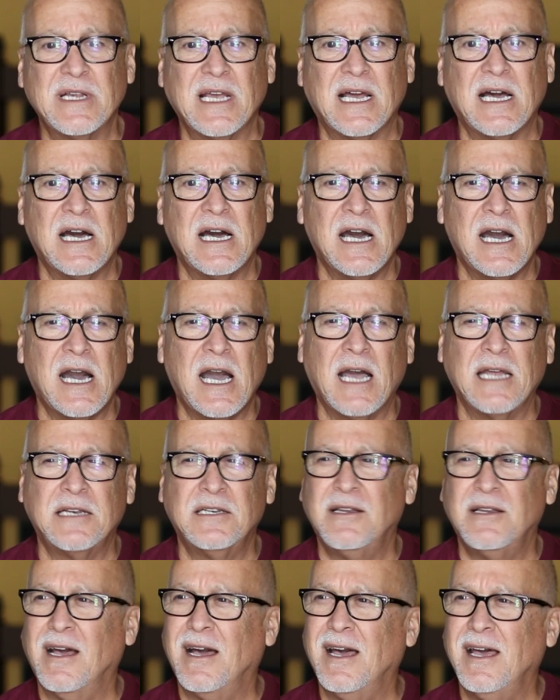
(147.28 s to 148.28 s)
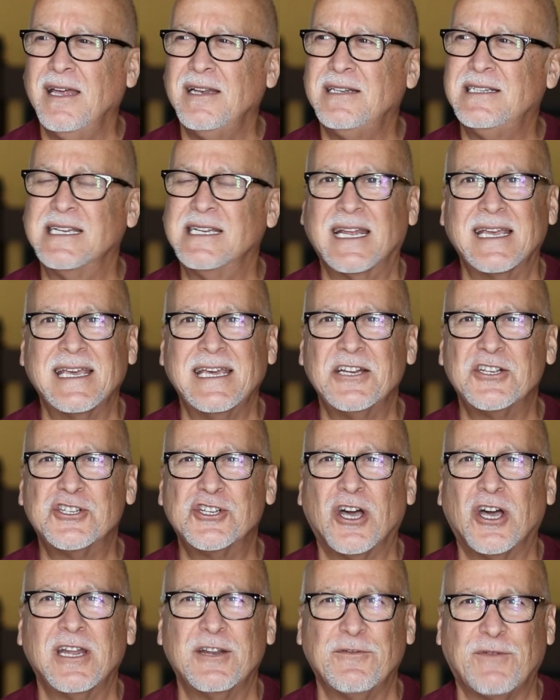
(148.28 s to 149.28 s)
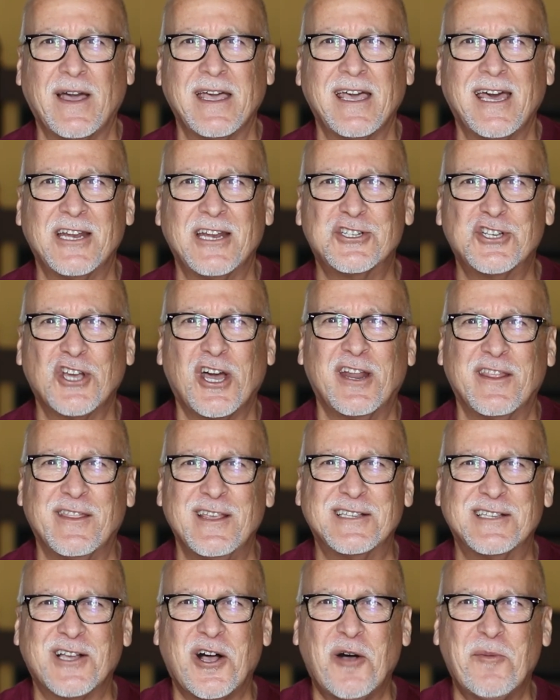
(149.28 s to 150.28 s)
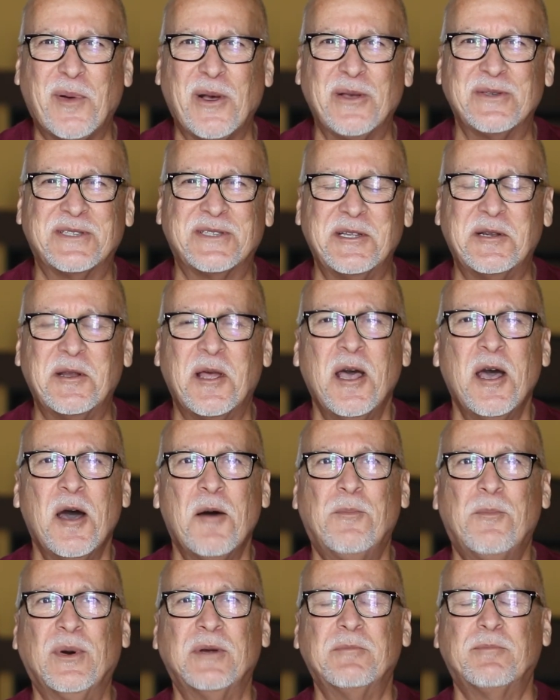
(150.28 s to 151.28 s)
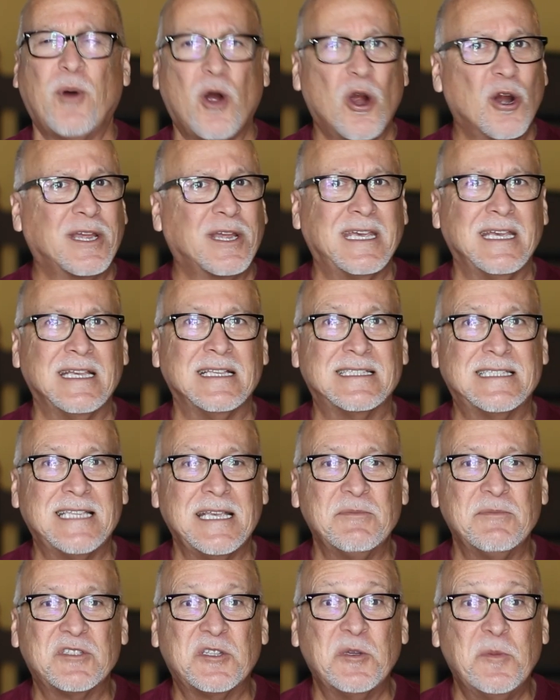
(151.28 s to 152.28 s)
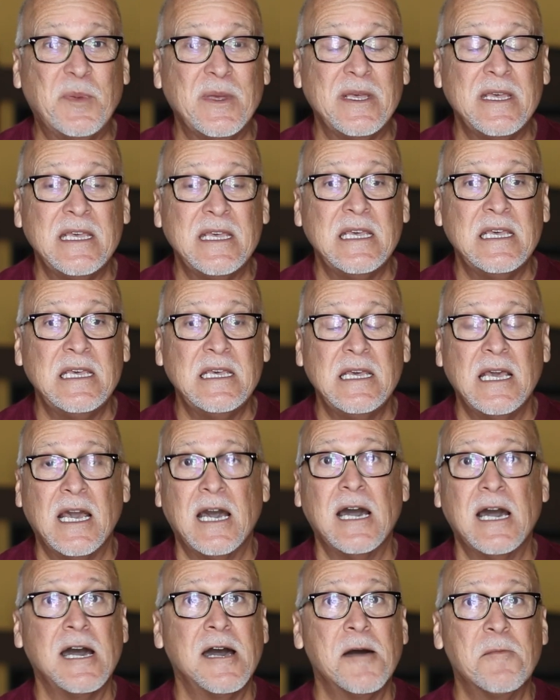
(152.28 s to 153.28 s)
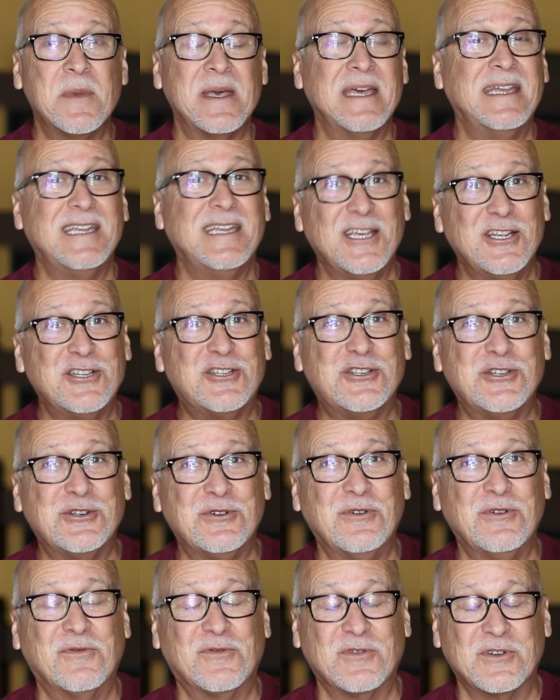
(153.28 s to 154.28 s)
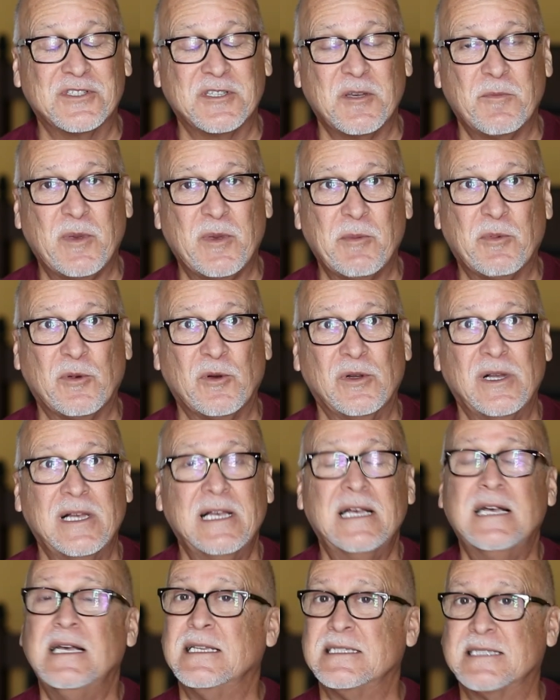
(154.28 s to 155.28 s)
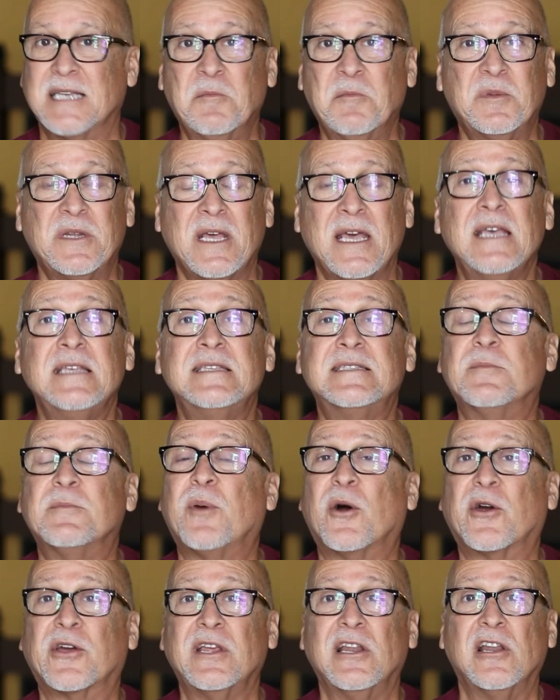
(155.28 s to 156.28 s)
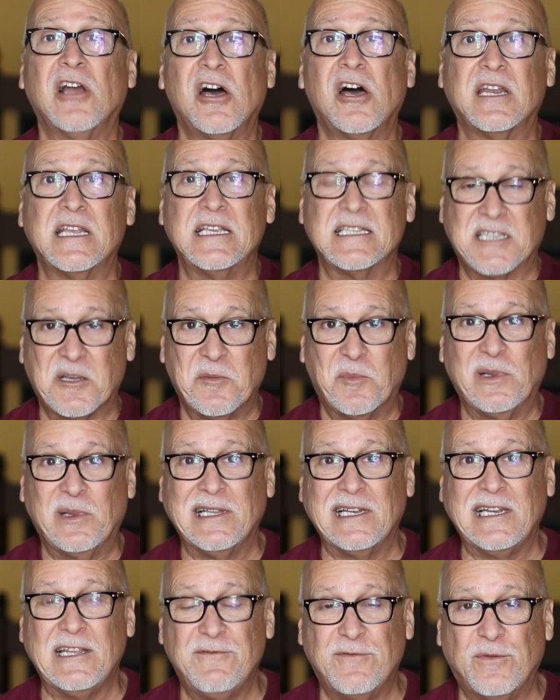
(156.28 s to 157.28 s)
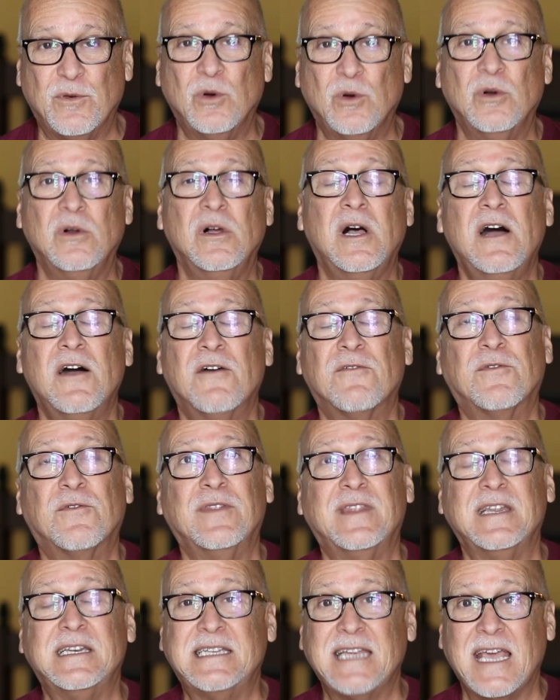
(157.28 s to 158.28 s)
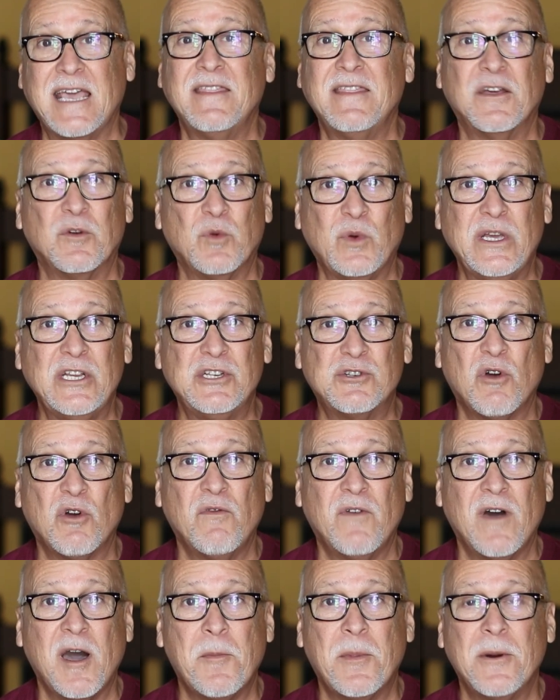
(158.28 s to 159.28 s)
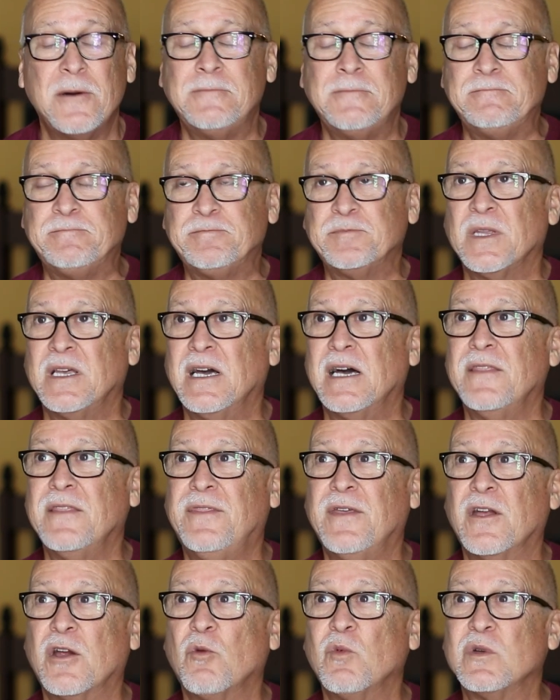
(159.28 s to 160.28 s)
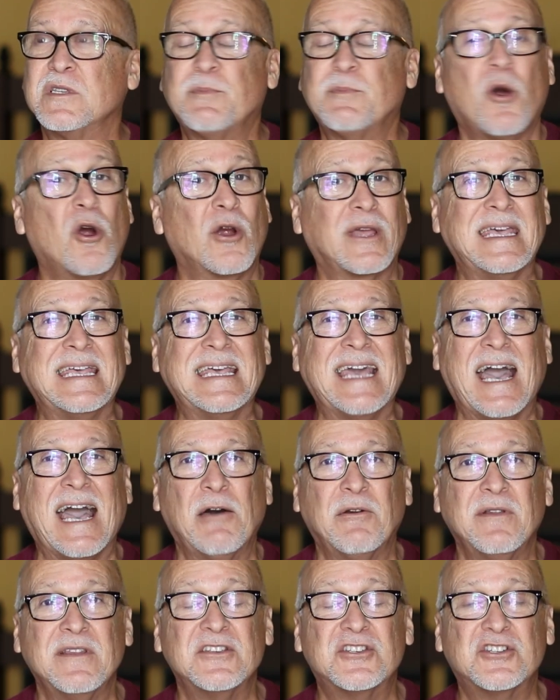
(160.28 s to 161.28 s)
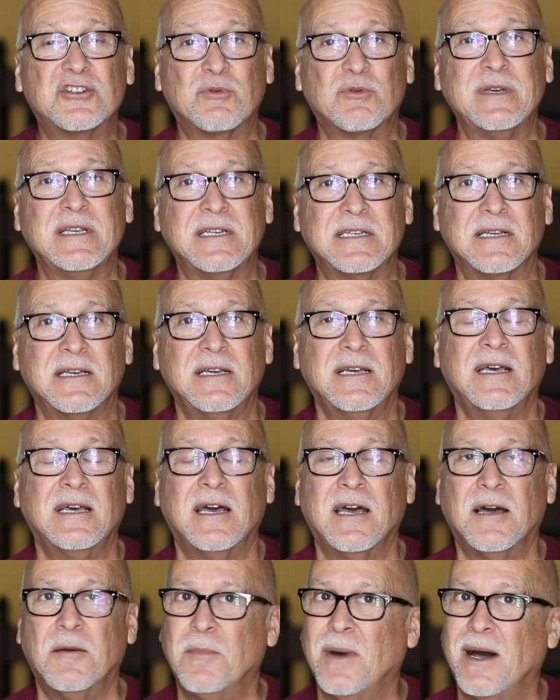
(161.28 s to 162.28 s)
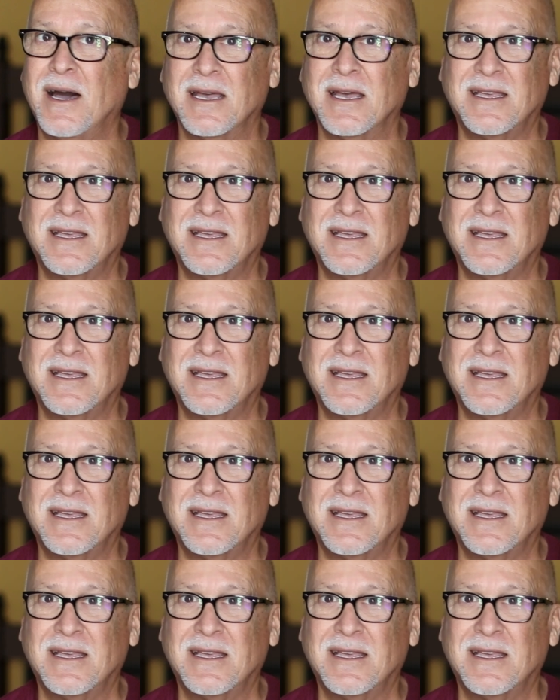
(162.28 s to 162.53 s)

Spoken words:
did I get a shot? If I got a shot of this, I'll post it. But parking seems to be an issue for some people. Some days the parking lot is completely full, but the day that we drove up, there was parking out in the street. My